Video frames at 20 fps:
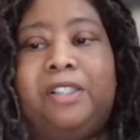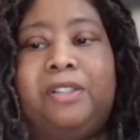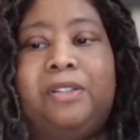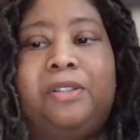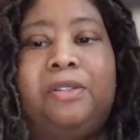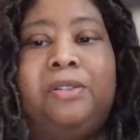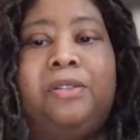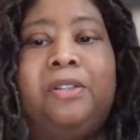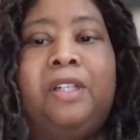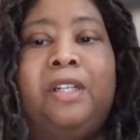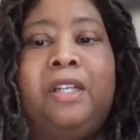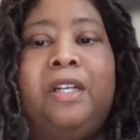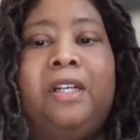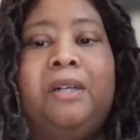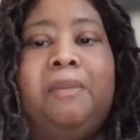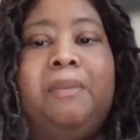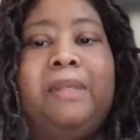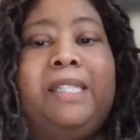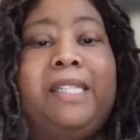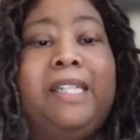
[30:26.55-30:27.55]
to
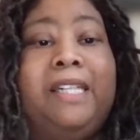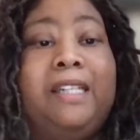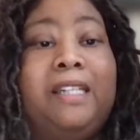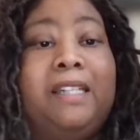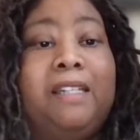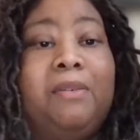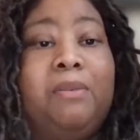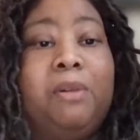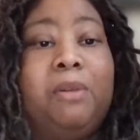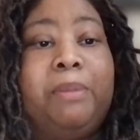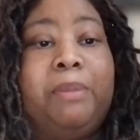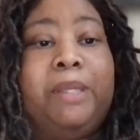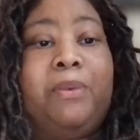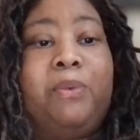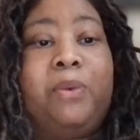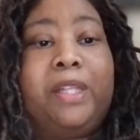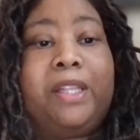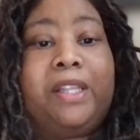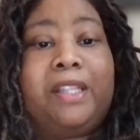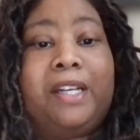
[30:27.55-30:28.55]
Medela will be
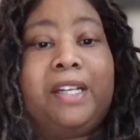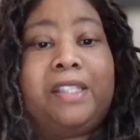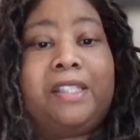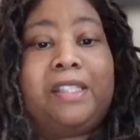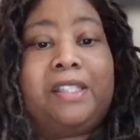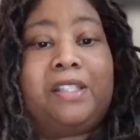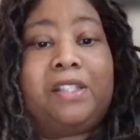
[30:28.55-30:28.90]
with us.